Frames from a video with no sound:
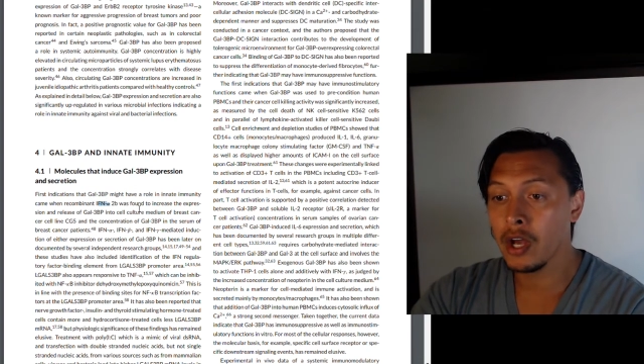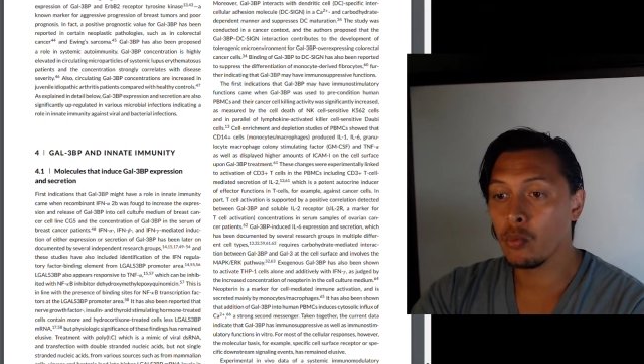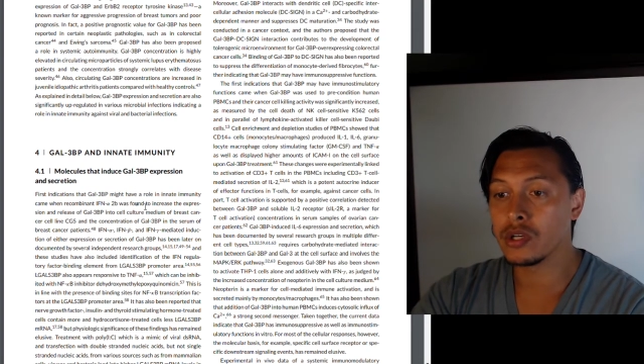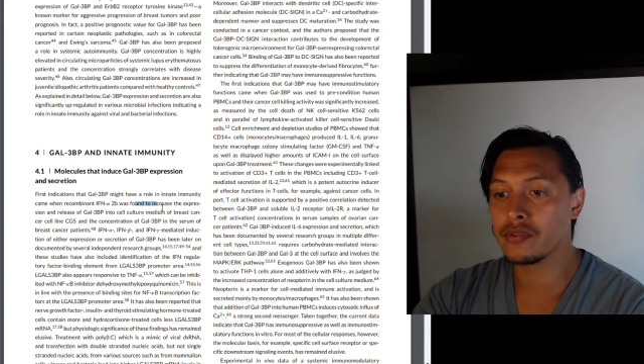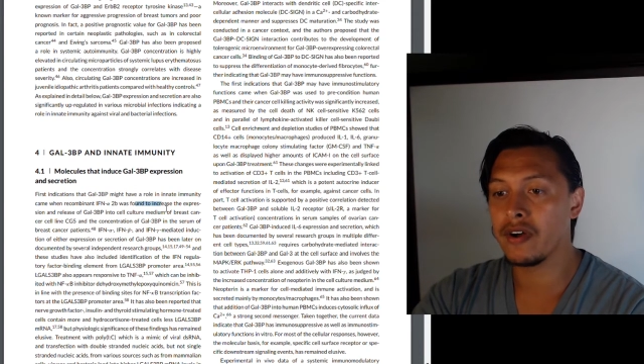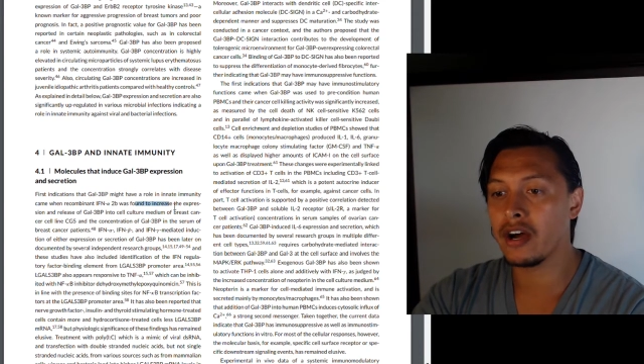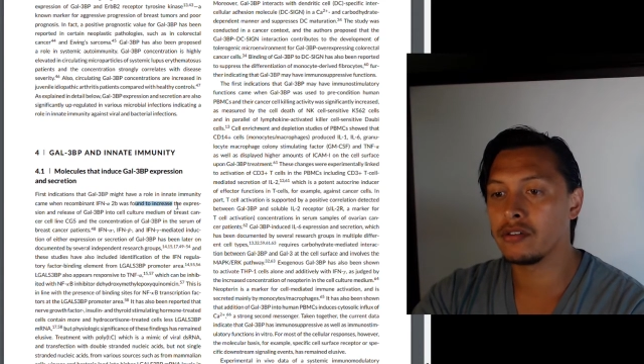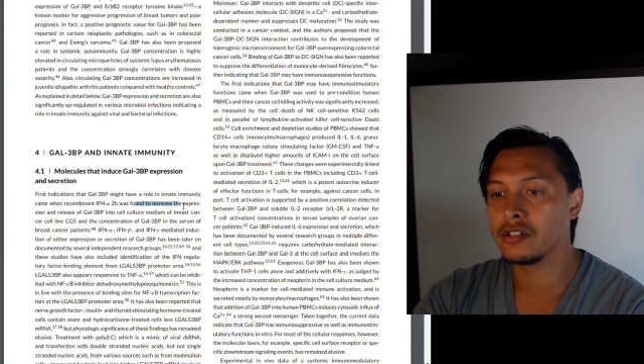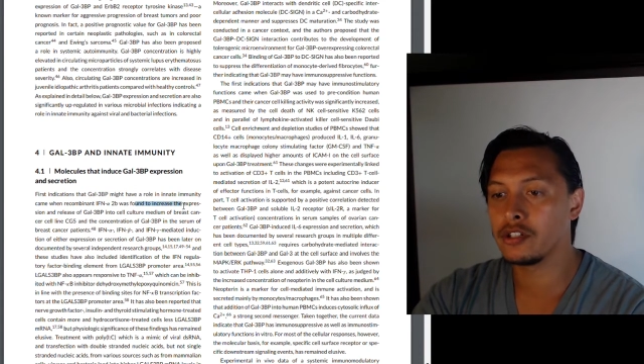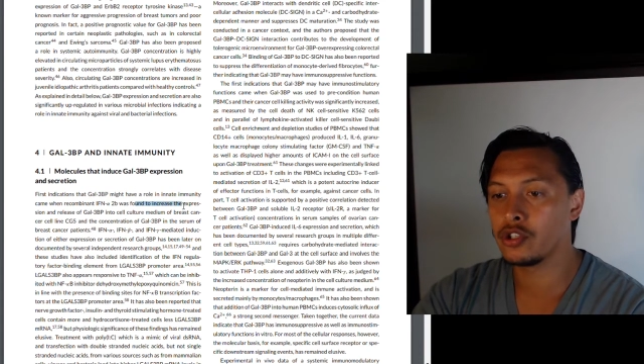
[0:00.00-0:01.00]
was
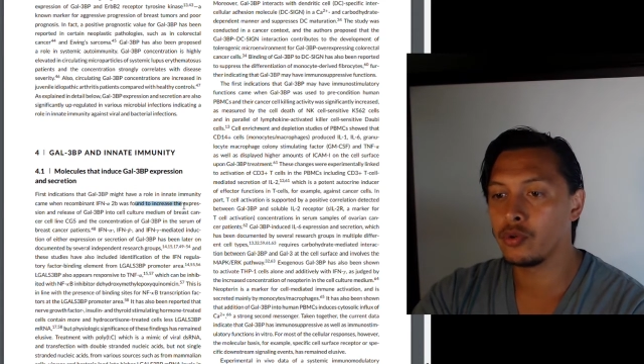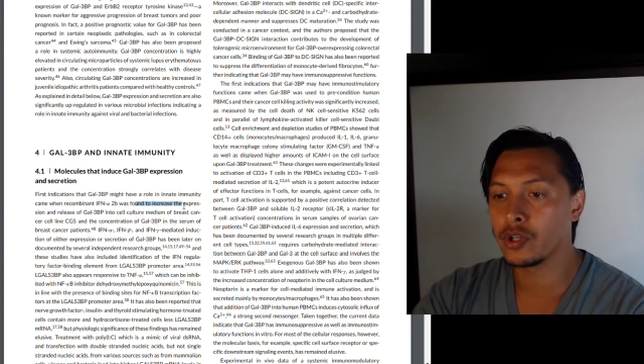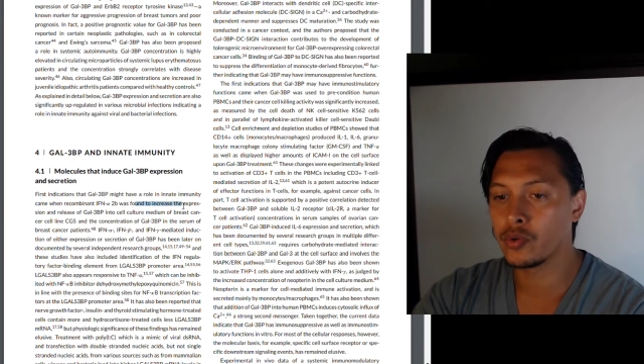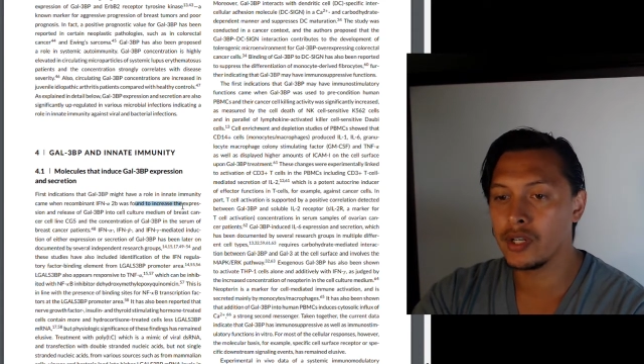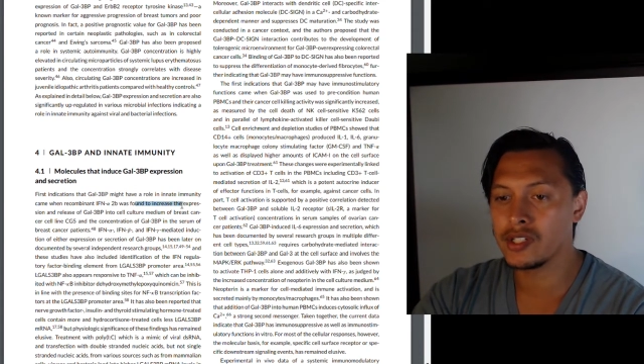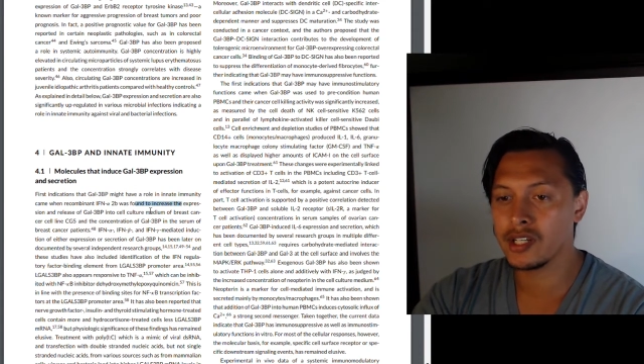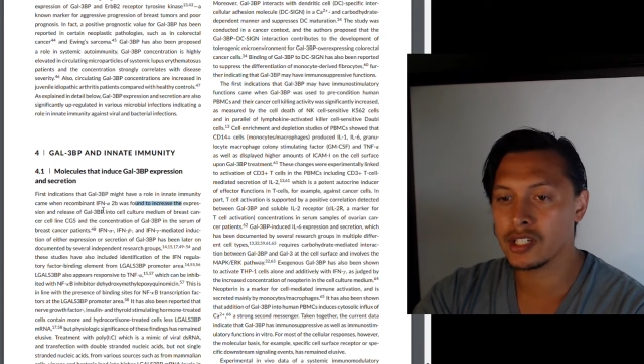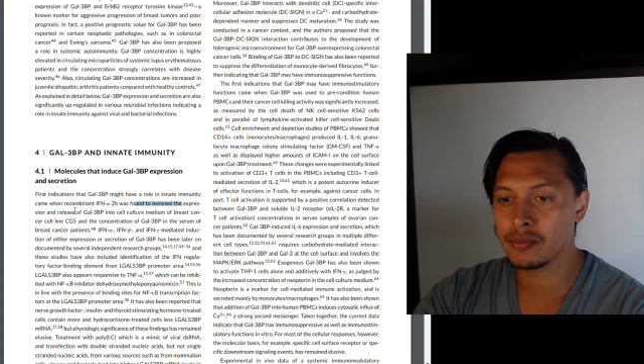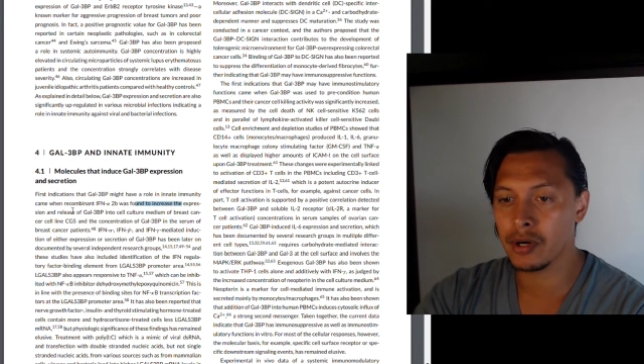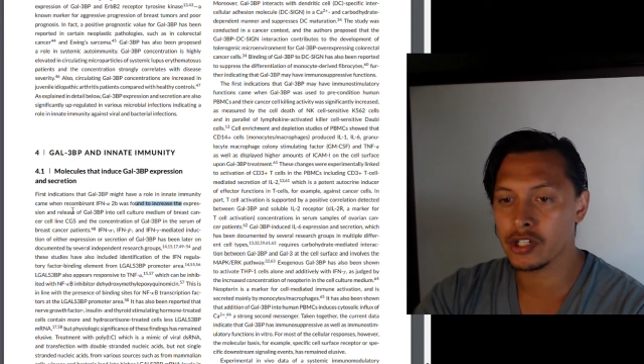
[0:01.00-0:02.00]
found to increase the
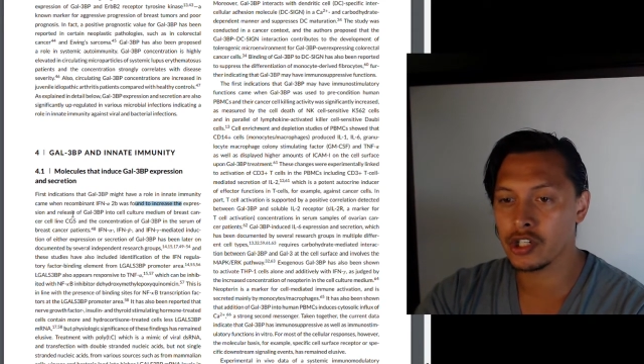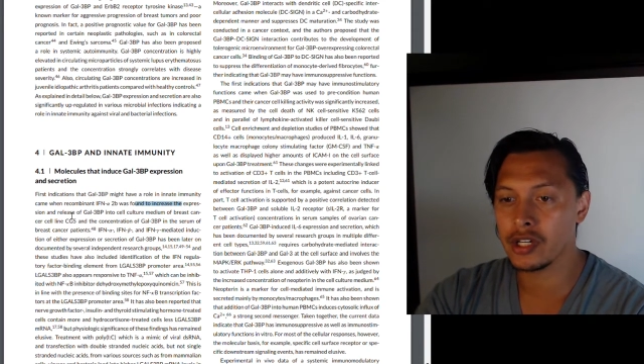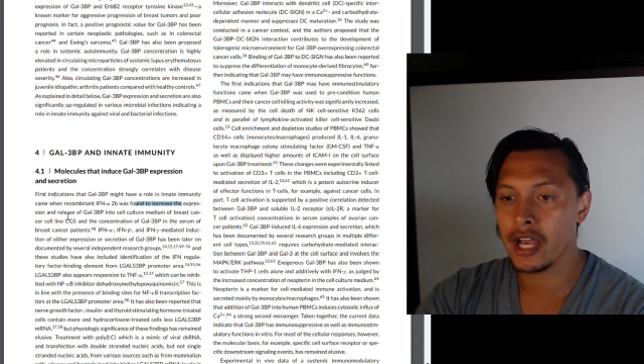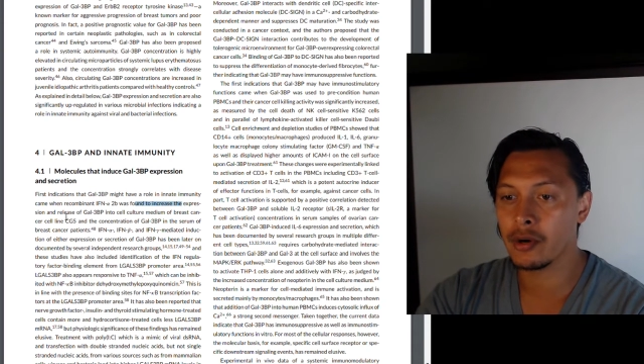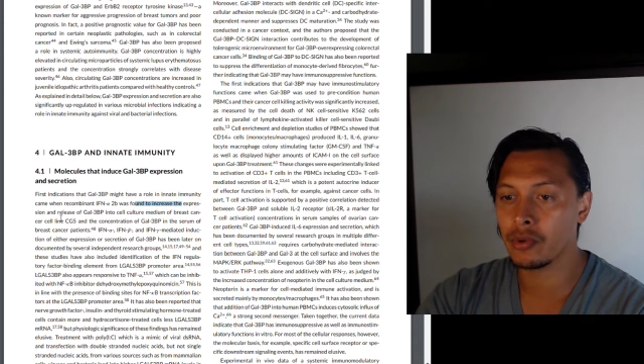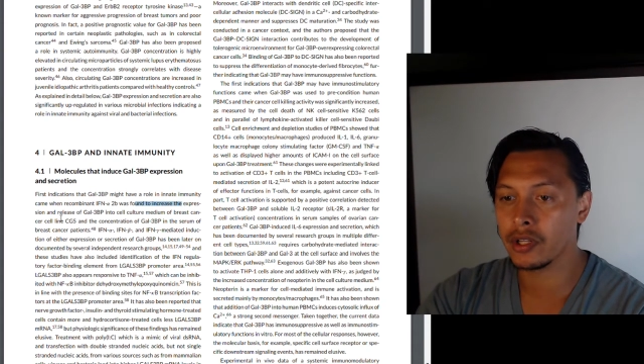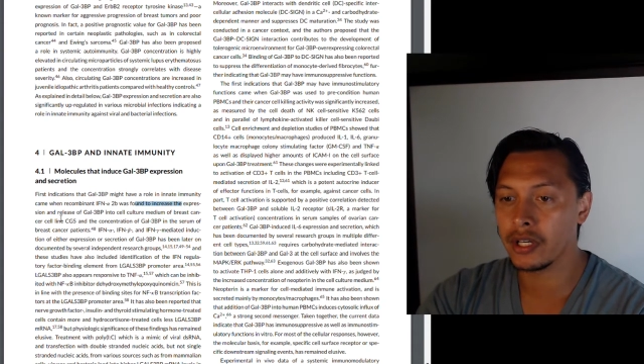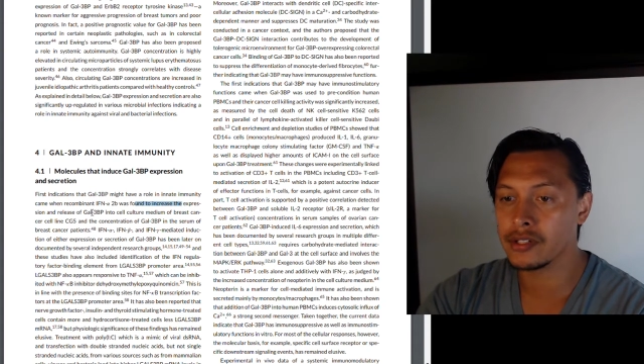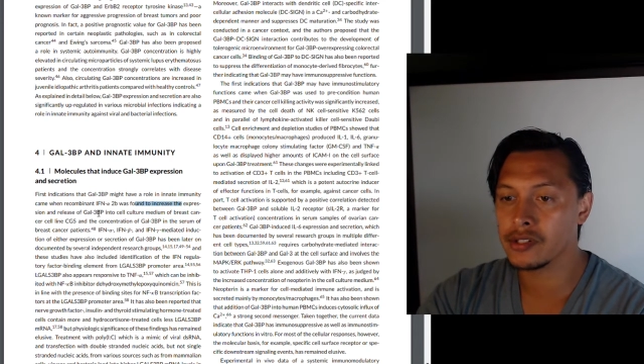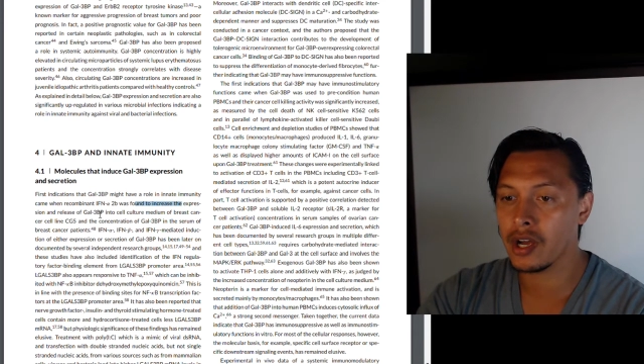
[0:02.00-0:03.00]
expression and release